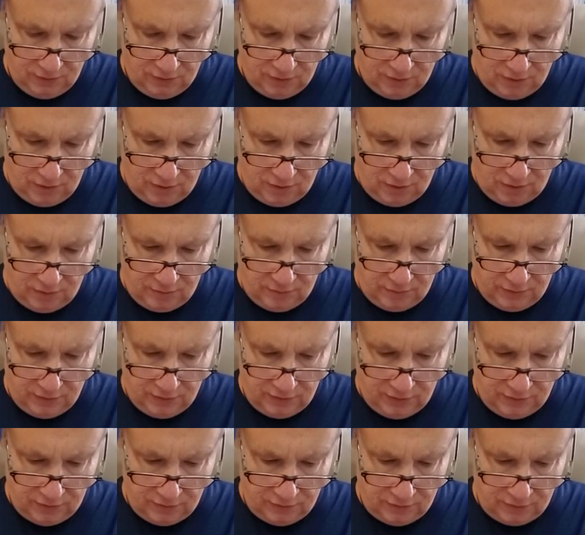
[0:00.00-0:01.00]
Um,
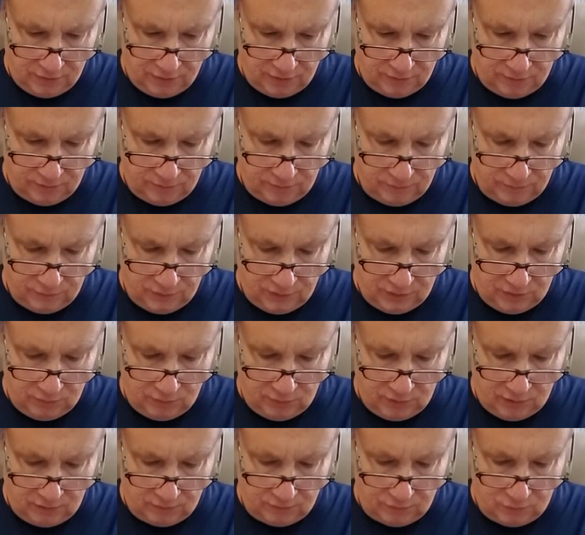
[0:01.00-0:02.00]
and um, they
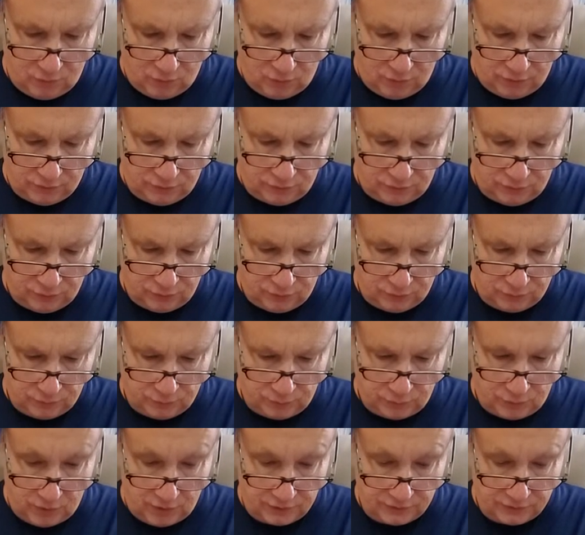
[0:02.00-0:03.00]
may have gone through a
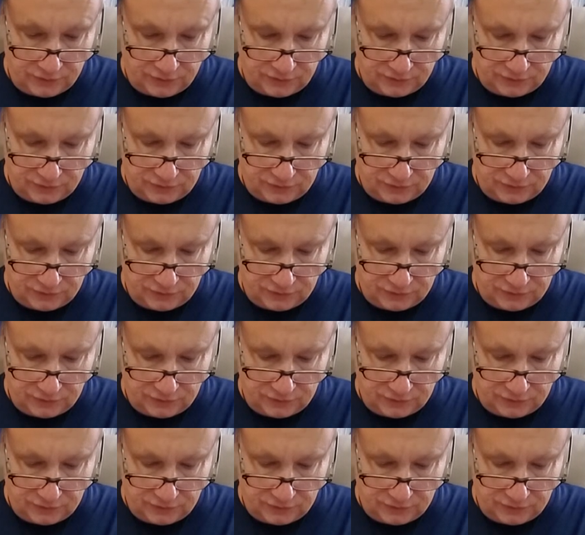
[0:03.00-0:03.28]
process